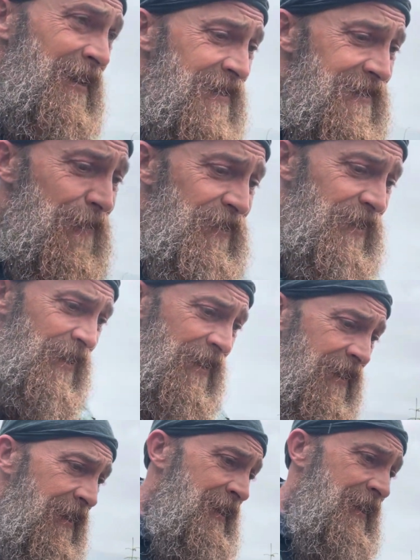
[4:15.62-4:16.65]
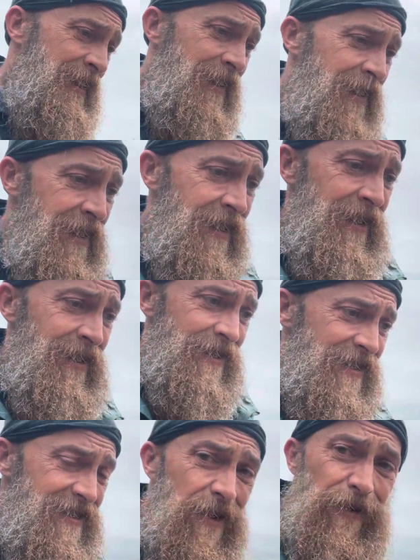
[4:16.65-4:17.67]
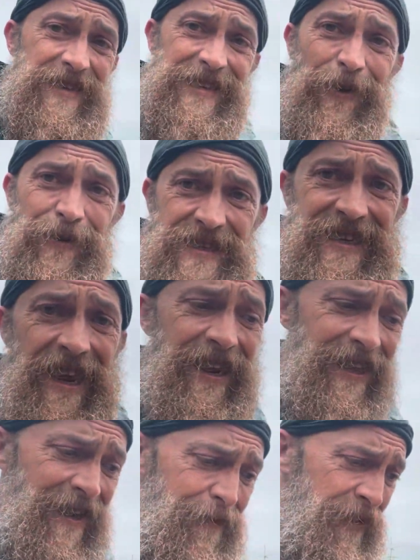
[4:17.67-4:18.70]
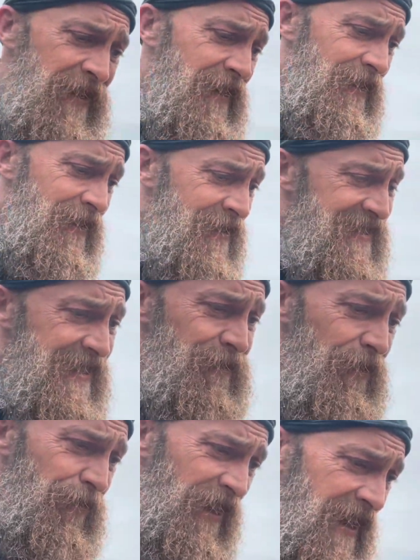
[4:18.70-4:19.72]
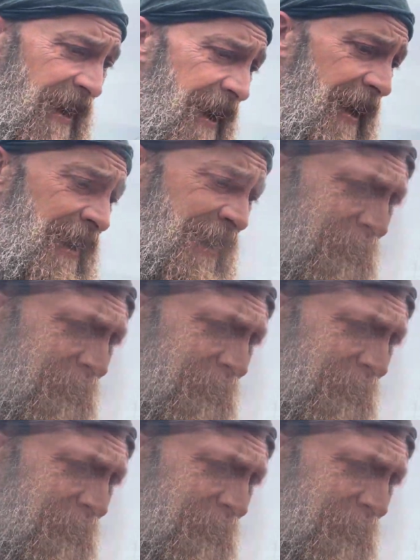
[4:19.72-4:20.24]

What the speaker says: So I'm gonna just go slow and steady up here and see what we got.